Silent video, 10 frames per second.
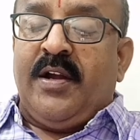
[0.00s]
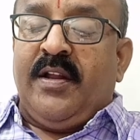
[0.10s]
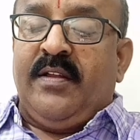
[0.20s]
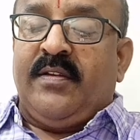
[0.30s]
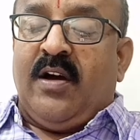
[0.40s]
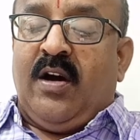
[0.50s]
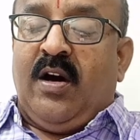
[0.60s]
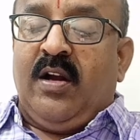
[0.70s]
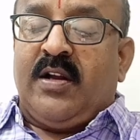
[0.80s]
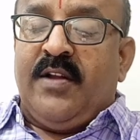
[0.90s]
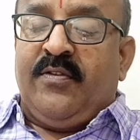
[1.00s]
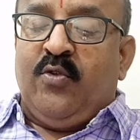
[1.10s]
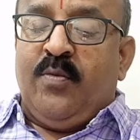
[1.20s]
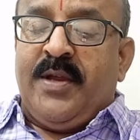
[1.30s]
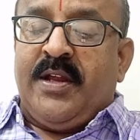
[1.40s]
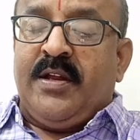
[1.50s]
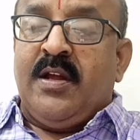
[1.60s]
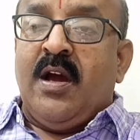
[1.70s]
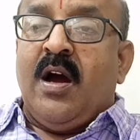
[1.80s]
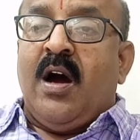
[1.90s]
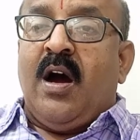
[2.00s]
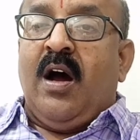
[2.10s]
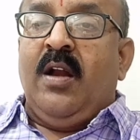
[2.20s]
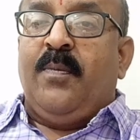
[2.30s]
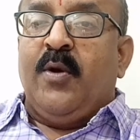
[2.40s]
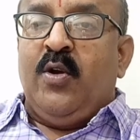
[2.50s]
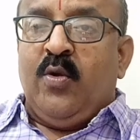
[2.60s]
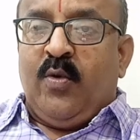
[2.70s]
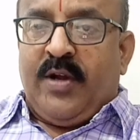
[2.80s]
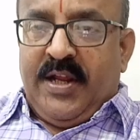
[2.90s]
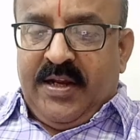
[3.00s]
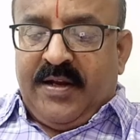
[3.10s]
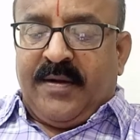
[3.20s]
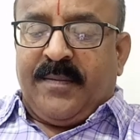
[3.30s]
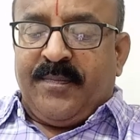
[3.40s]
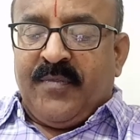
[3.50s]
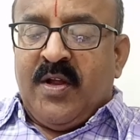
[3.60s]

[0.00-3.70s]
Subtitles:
It is all consuming, all polluting.